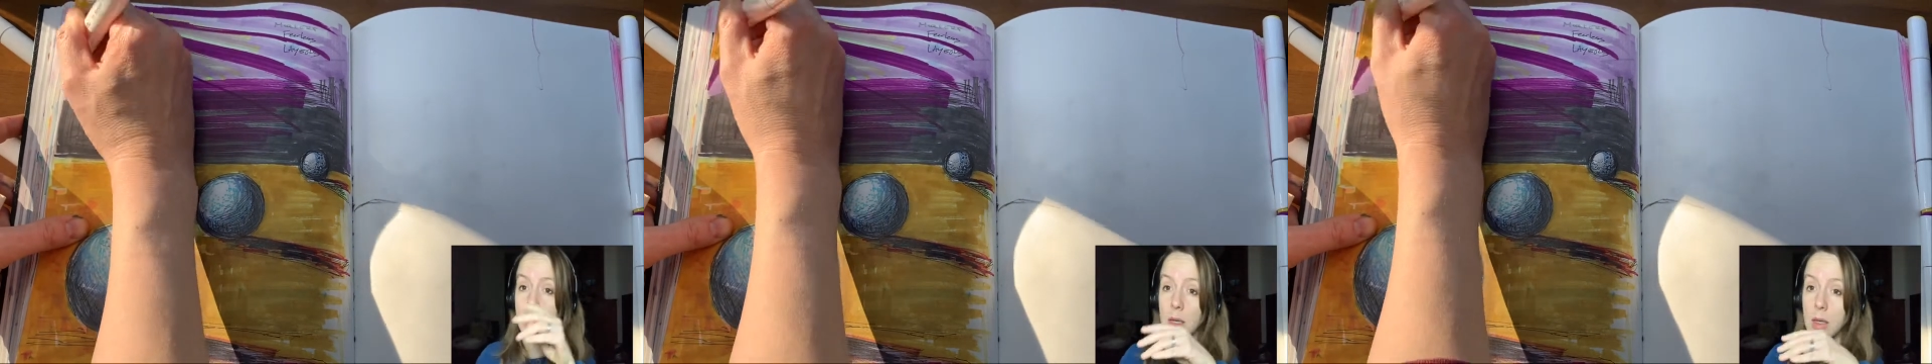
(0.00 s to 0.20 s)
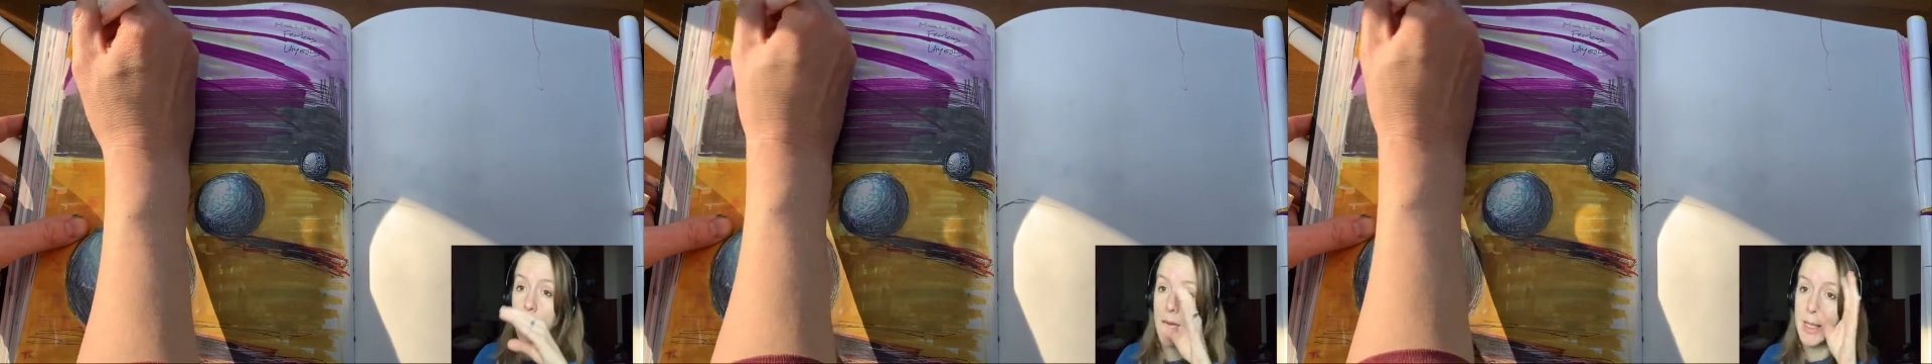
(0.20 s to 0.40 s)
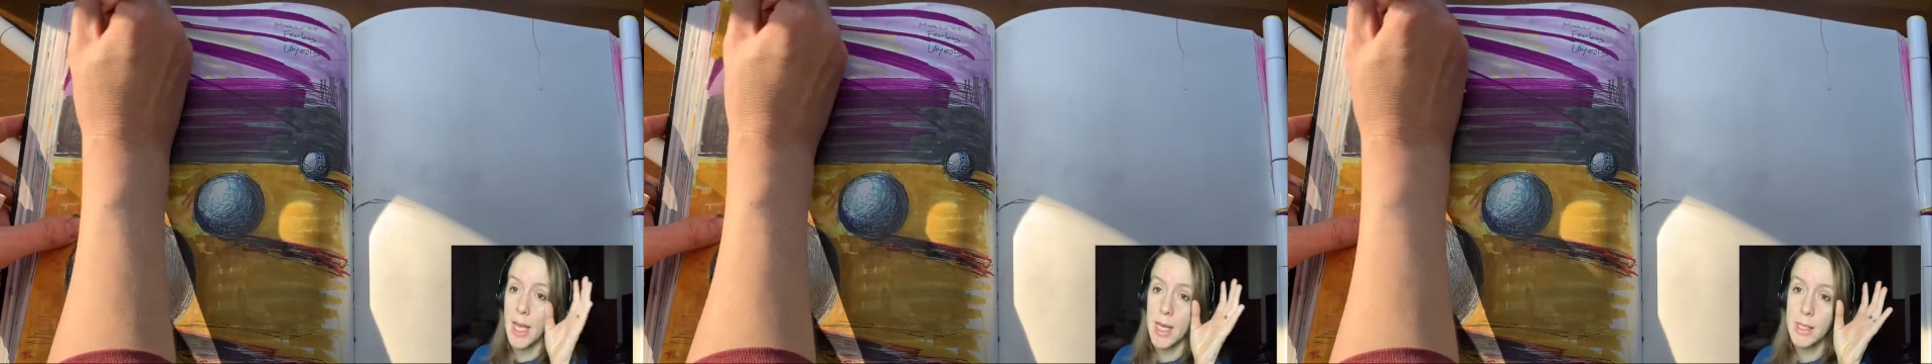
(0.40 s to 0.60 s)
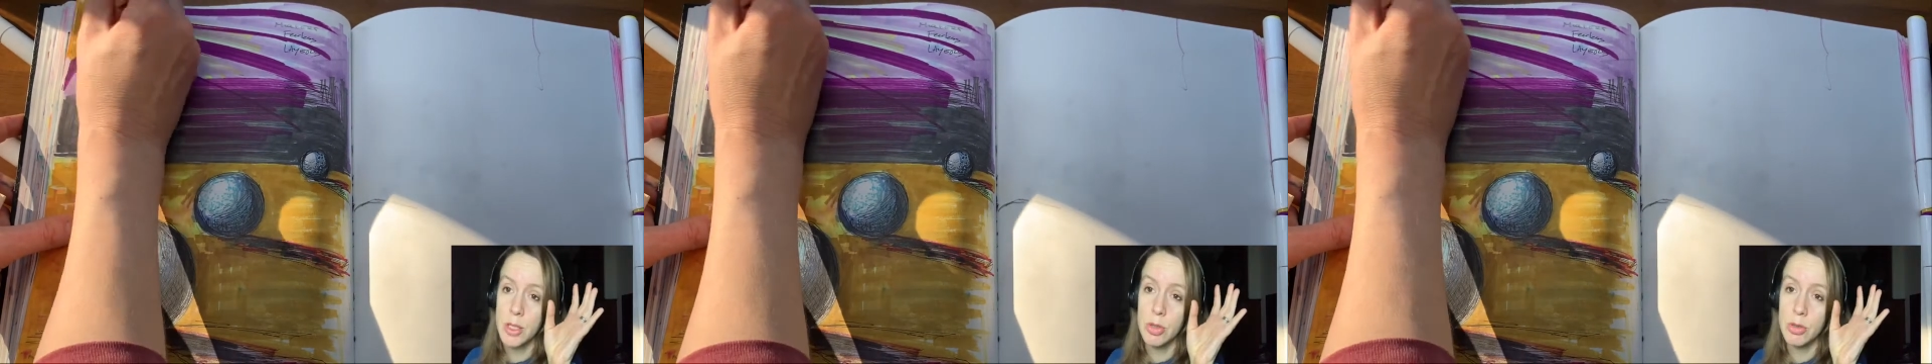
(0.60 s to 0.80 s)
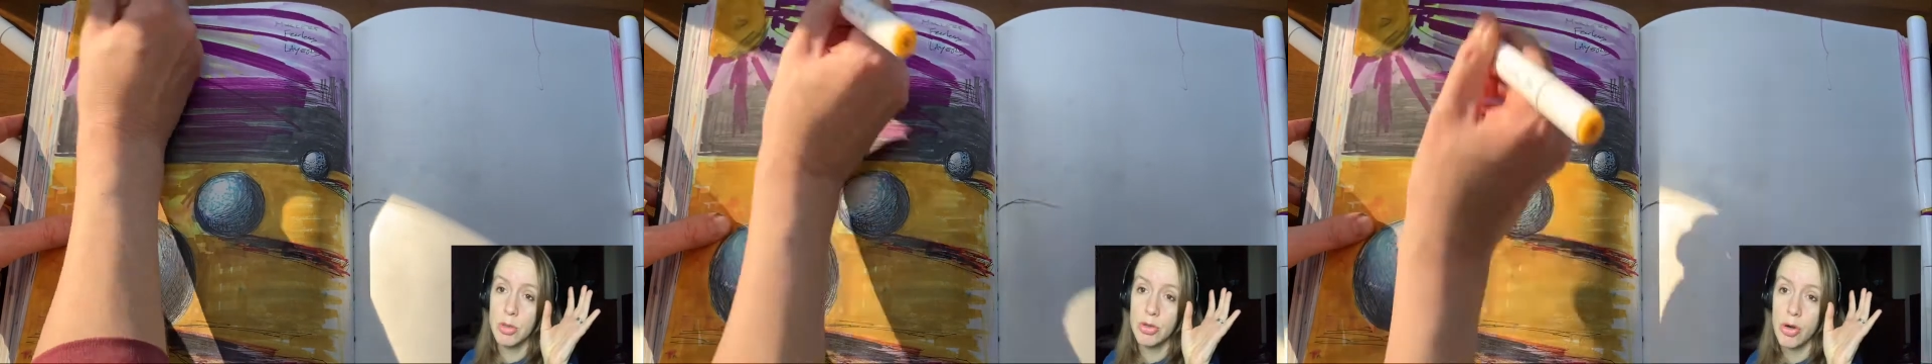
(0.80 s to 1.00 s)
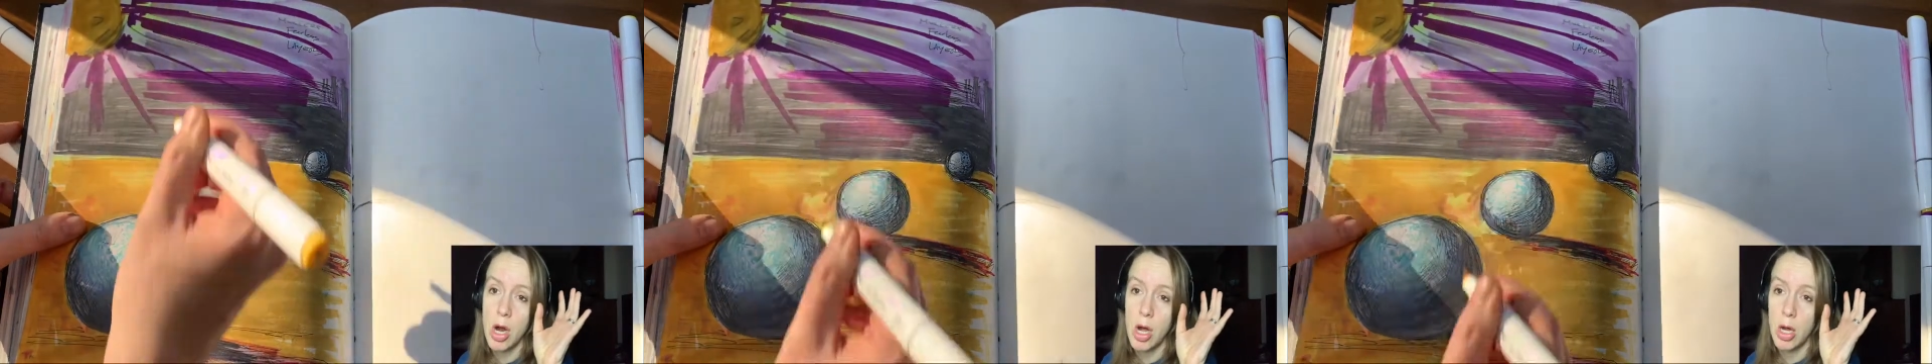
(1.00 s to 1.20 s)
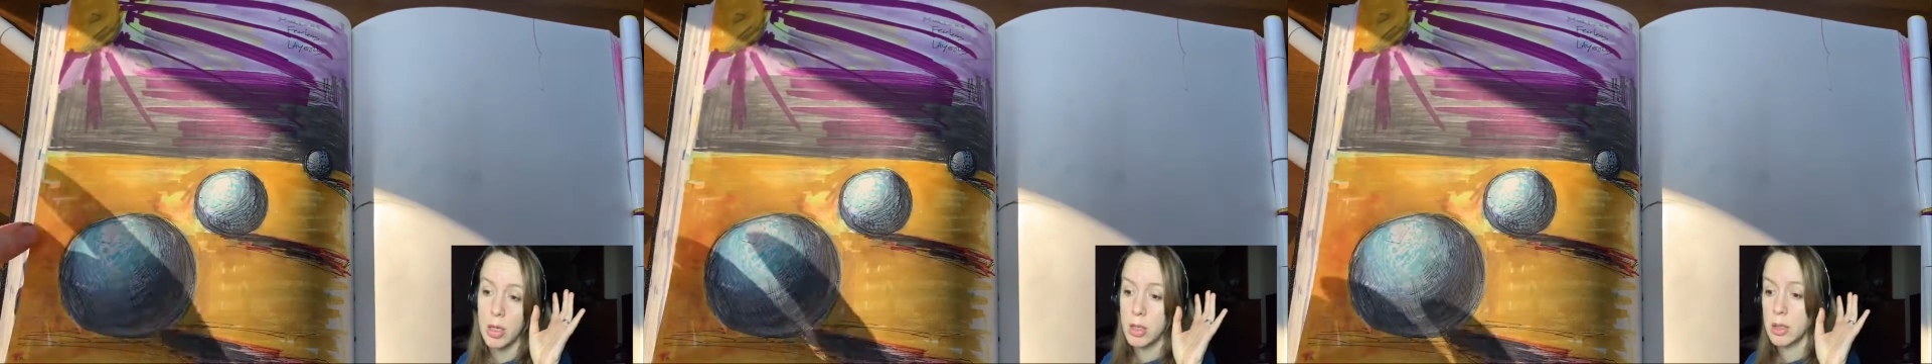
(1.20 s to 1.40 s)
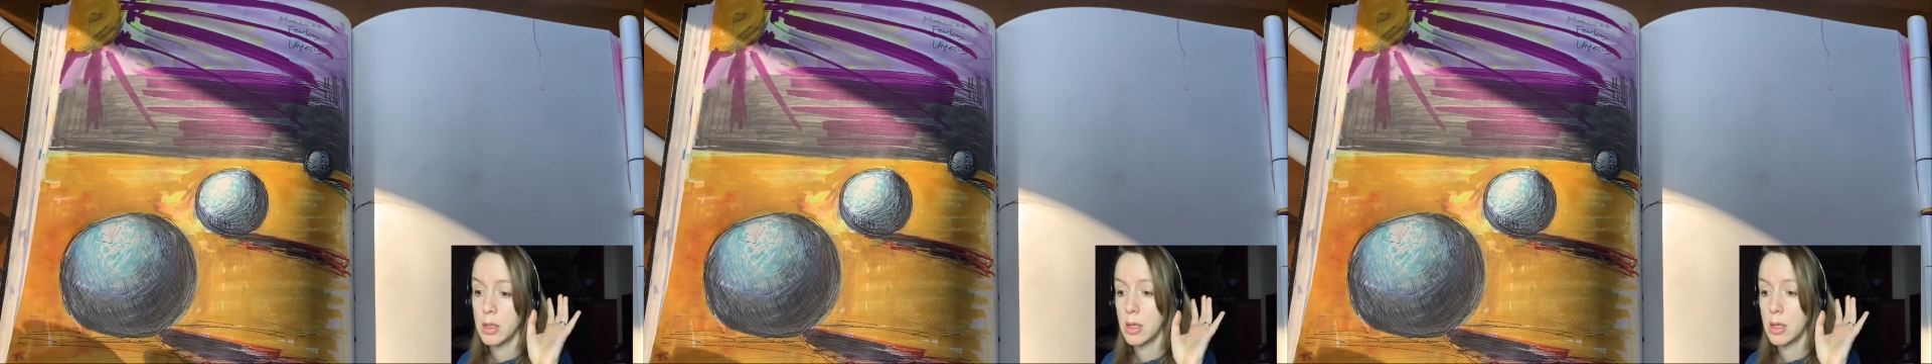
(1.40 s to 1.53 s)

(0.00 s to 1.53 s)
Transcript: They're like, that's too strong.